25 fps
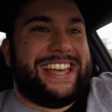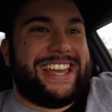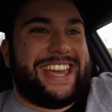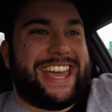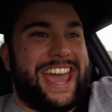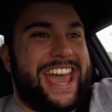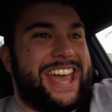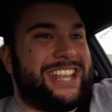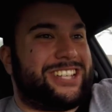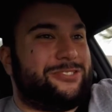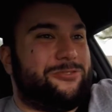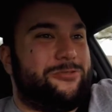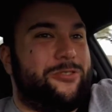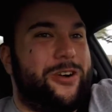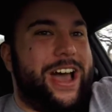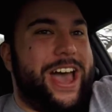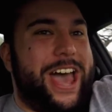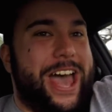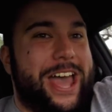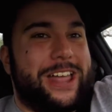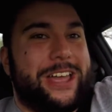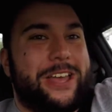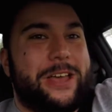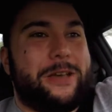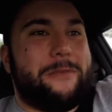It's
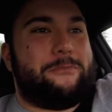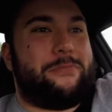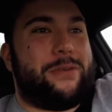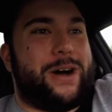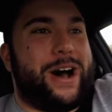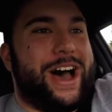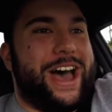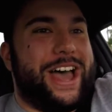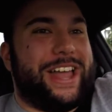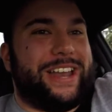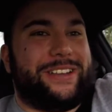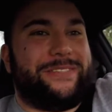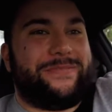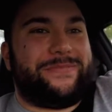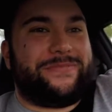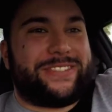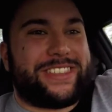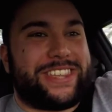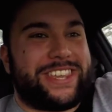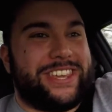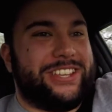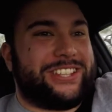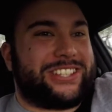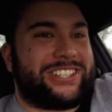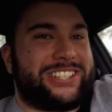wet, but
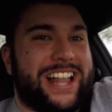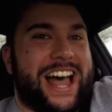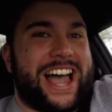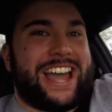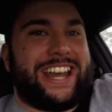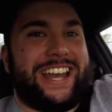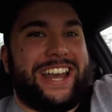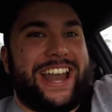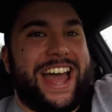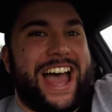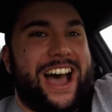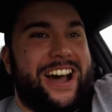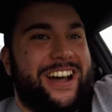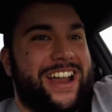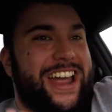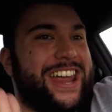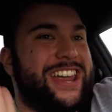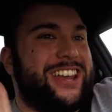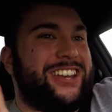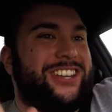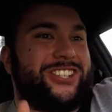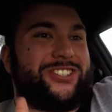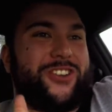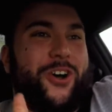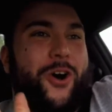you slide it out and
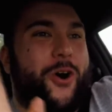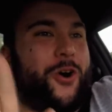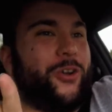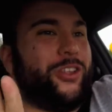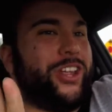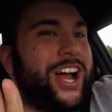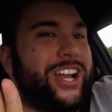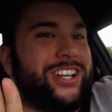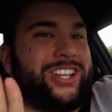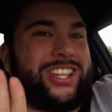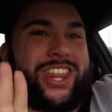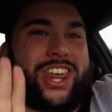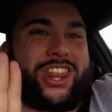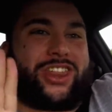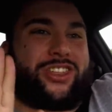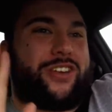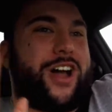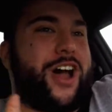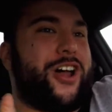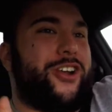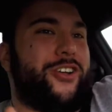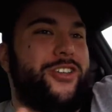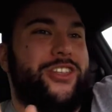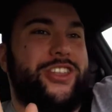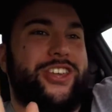you just hold onto the
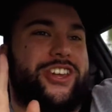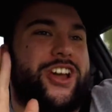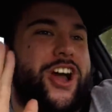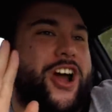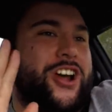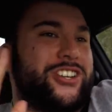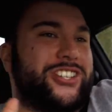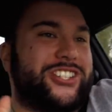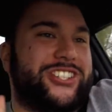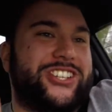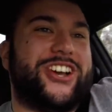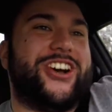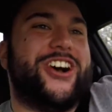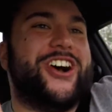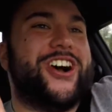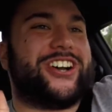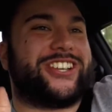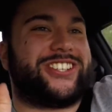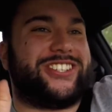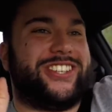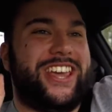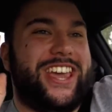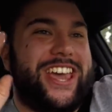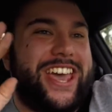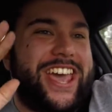throttle and the car just
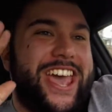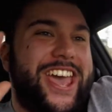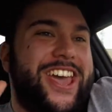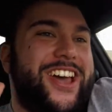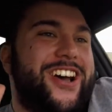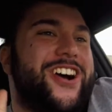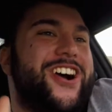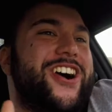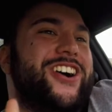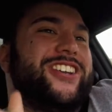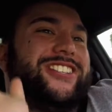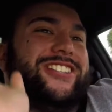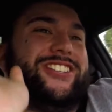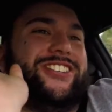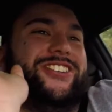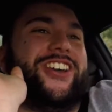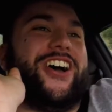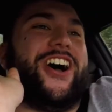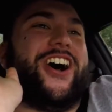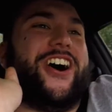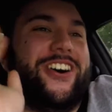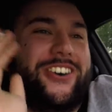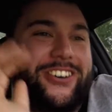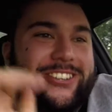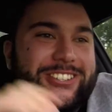hooks. It hooks and
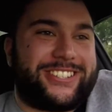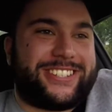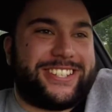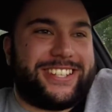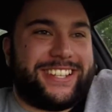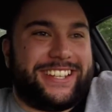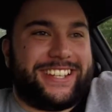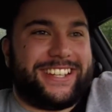goes.